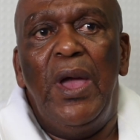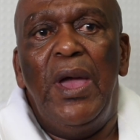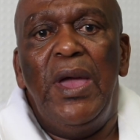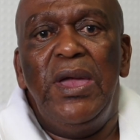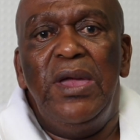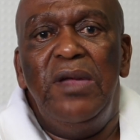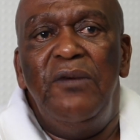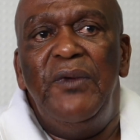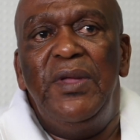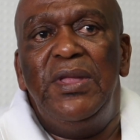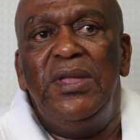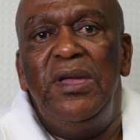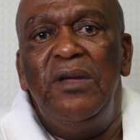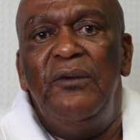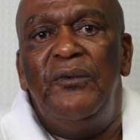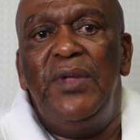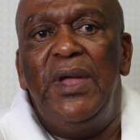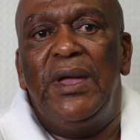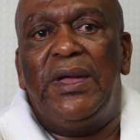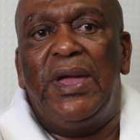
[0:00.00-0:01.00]
do. Even
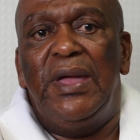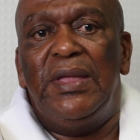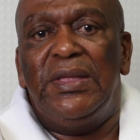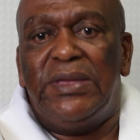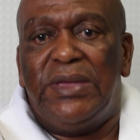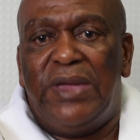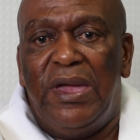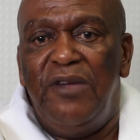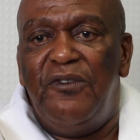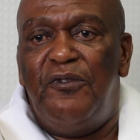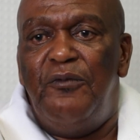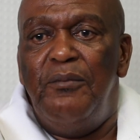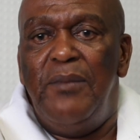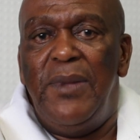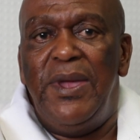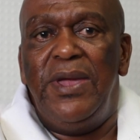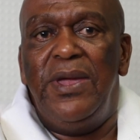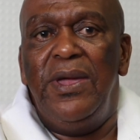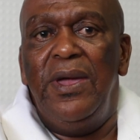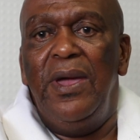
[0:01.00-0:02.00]
if they can give
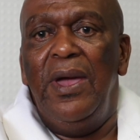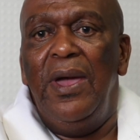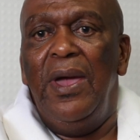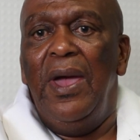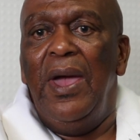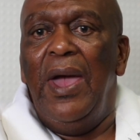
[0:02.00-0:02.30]
me